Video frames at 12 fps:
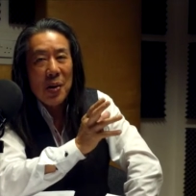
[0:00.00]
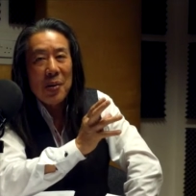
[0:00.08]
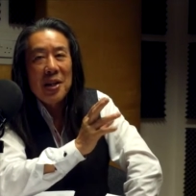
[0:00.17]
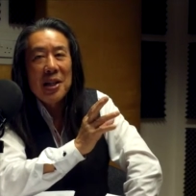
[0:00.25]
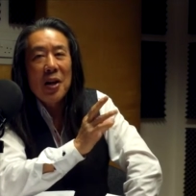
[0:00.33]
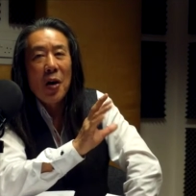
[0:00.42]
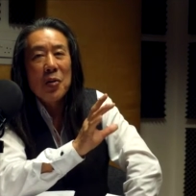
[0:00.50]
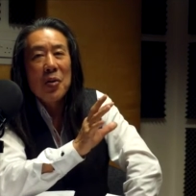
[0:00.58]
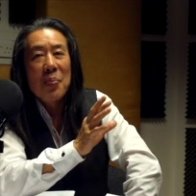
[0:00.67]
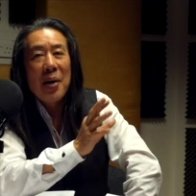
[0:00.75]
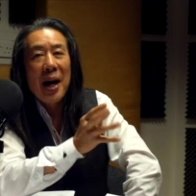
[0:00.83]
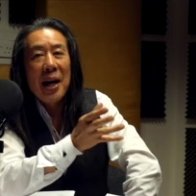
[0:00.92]
He
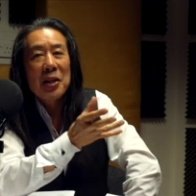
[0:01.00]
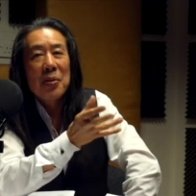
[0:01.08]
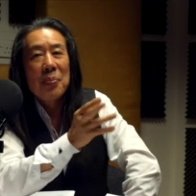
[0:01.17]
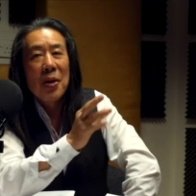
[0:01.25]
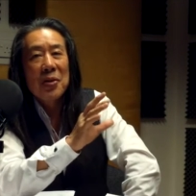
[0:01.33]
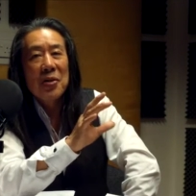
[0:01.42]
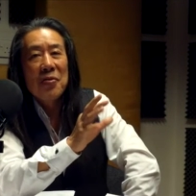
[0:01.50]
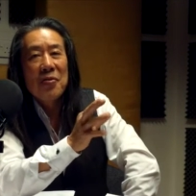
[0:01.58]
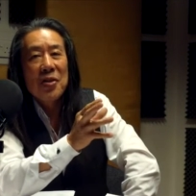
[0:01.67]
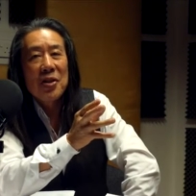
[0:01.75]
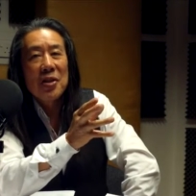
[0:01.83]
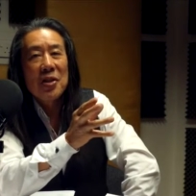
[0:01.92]
occupied the modern
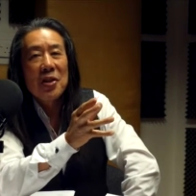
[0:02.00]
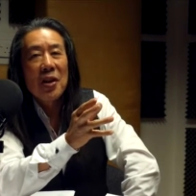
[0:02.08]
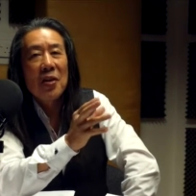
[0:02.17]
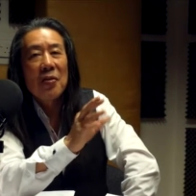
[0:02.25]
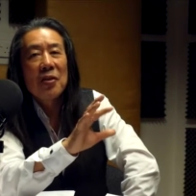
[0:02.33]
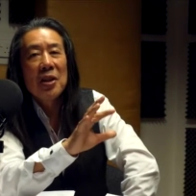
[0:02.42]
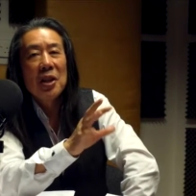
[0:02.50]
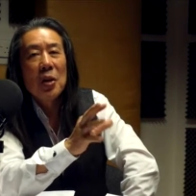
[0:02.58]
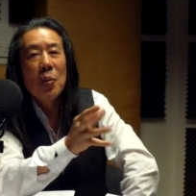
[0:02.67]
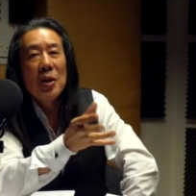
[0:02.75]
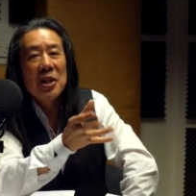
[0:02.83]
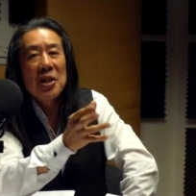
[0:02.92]
version of the
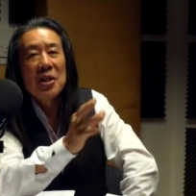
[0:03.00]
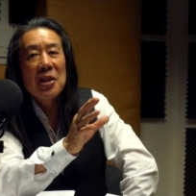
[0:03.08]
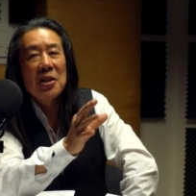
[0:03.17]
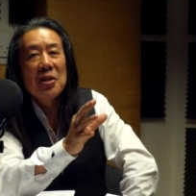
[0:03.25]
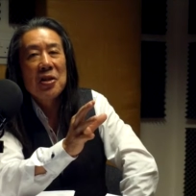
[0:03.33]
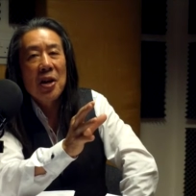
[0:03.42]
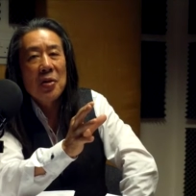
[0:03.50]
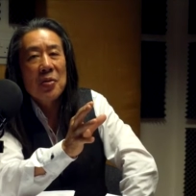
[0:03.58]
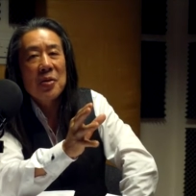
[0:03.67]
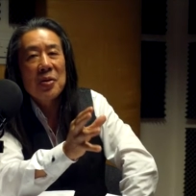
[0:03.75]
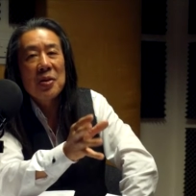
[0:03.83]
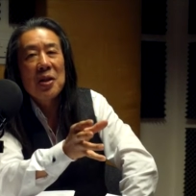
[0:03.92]
Inquisitor
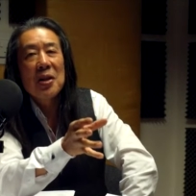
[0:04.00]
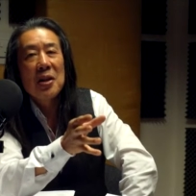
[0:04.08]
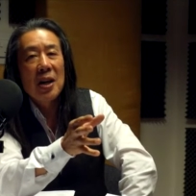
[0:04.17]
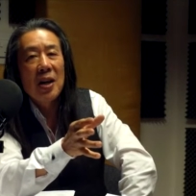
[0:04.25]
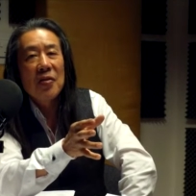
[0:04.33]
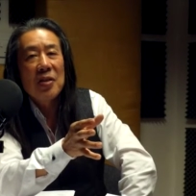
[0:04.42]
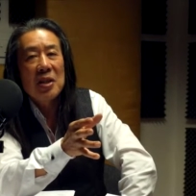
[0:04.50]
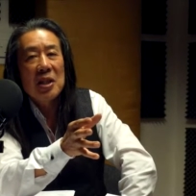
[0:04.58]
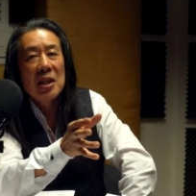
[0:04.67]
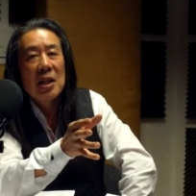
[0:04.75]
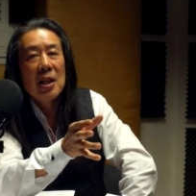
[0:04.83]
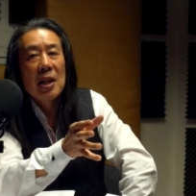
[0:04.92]
General's
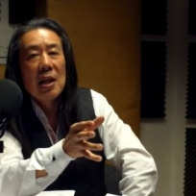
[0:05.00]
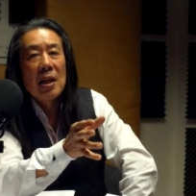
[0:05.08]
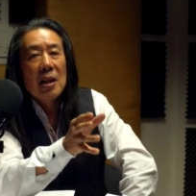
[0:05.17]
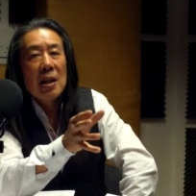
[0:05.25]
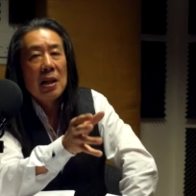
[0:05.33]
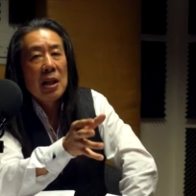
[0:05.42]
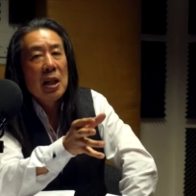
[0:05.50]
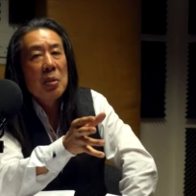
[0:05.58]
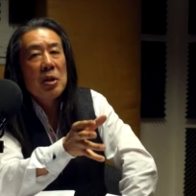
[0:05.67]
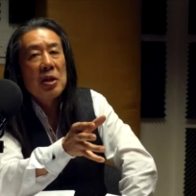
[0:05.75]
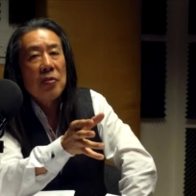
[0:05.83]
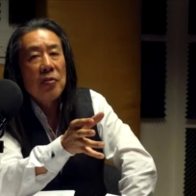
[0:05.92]
office, and he
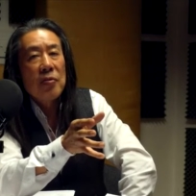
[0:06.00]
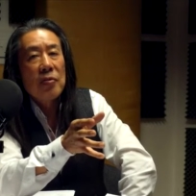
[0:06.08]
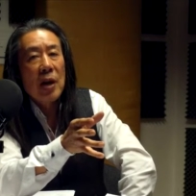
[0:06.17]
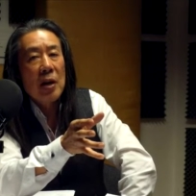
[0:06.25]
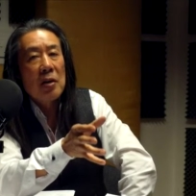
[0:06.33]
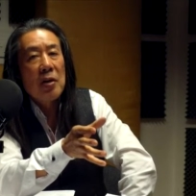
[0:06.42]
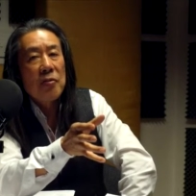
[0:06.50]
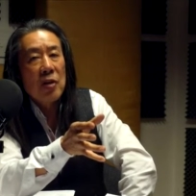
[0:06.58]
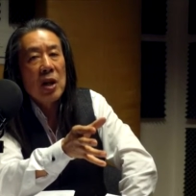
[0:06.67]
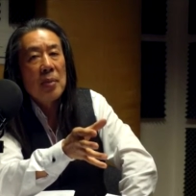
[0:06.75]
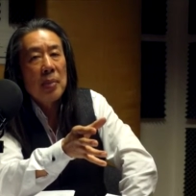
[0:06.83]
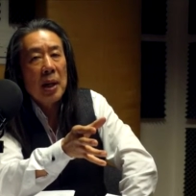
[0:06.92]
was very,
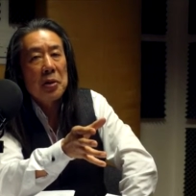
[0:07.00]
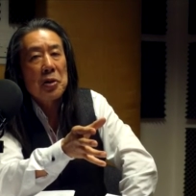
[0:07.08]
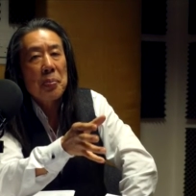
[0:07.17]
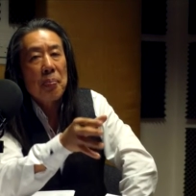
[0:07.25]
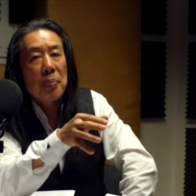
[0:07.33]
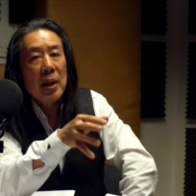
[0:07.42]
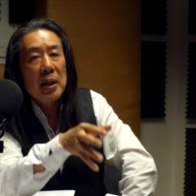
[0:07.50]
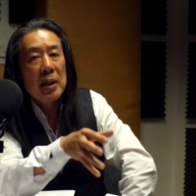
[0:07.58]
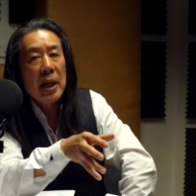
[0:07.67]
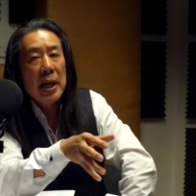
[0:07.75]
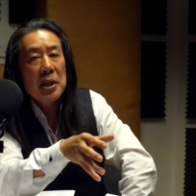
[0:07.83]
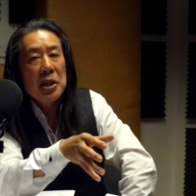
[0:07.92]
very much
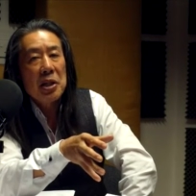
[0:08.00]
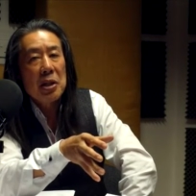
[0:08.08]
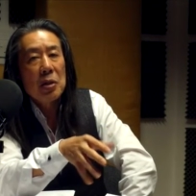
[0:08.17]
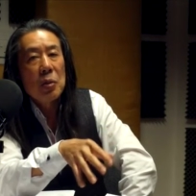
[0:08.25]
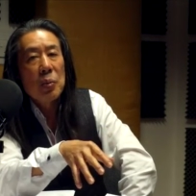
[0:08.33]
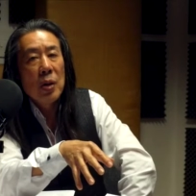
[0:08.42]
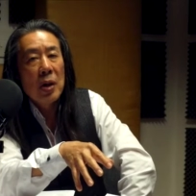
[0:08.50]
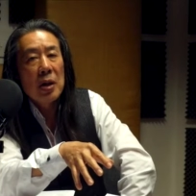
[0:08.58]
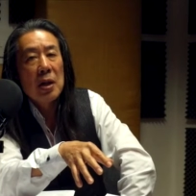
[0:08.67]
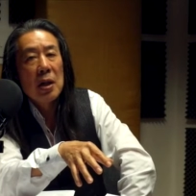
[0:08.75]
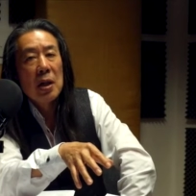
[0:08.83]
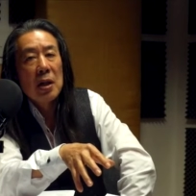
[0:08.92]
against the
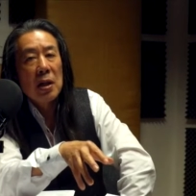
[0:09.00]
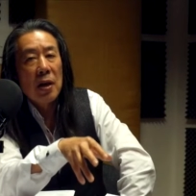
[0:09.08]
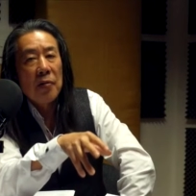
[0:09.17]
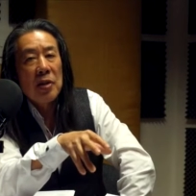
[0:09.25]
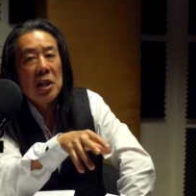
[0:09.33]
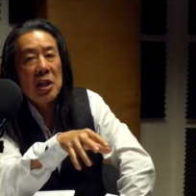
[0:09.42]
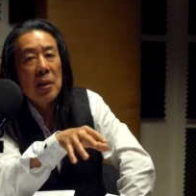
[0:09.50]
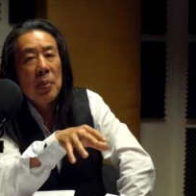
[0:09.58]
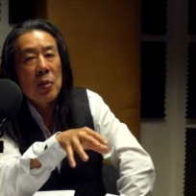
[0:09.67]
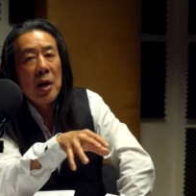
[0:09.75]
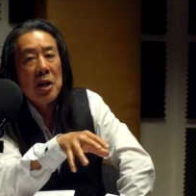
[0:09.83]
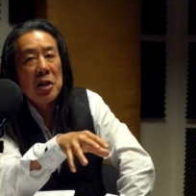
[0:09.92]
work of these
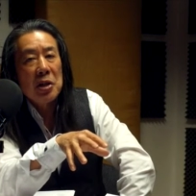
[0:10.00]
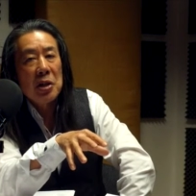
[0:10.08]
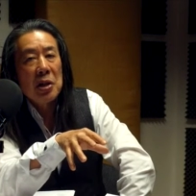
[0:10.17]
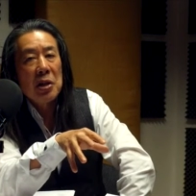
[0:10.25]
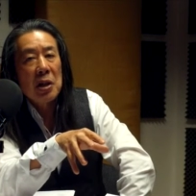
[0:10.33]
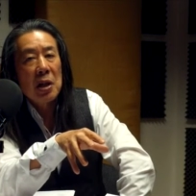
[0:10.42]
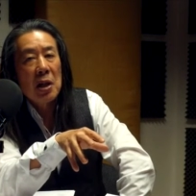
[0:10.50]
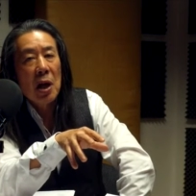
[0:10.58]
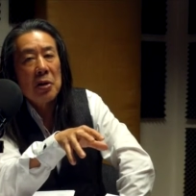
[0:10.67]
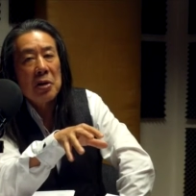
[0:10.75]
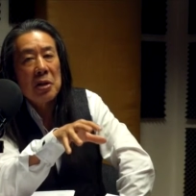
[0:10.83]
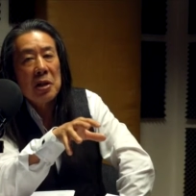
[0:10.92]
liberation
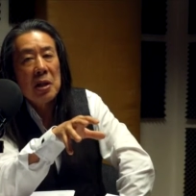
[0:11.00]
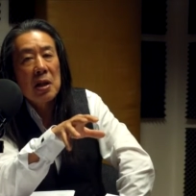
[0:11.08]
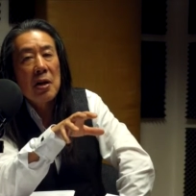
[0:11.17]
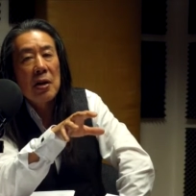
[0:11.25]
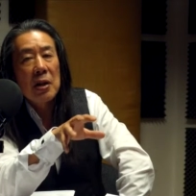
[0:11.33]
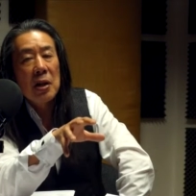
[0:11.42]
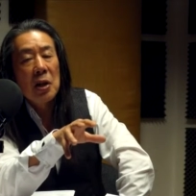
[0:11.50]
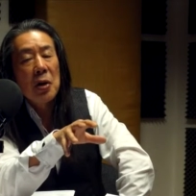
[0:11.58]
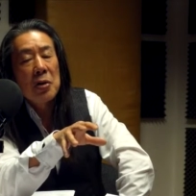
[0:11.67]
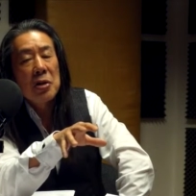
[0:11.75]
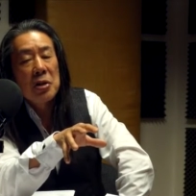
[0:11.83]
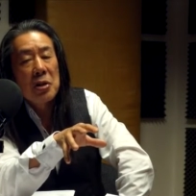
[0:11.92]
theologian,
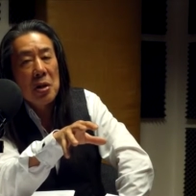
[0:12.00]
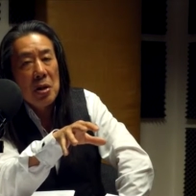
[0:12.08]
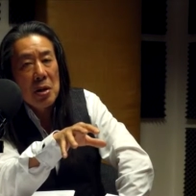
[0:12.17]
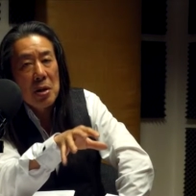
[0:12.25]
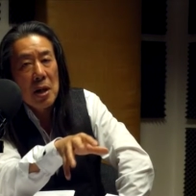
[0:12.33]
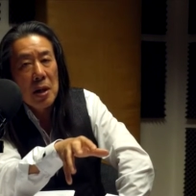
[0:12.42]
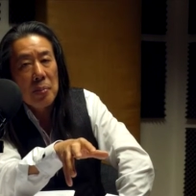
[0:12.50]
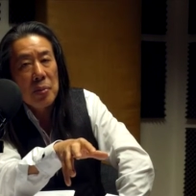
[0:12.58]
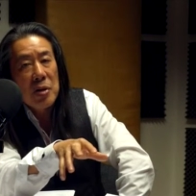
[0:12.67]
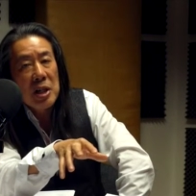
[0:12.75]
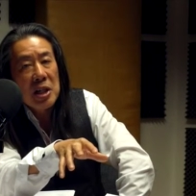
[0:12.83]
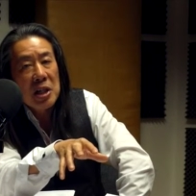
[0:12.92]
theologian uh,
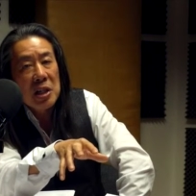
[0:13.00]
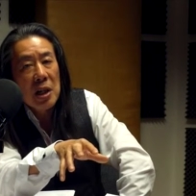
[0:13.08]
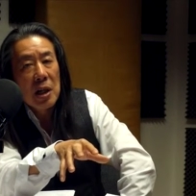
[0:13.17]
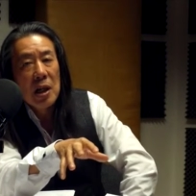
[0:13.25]
priests.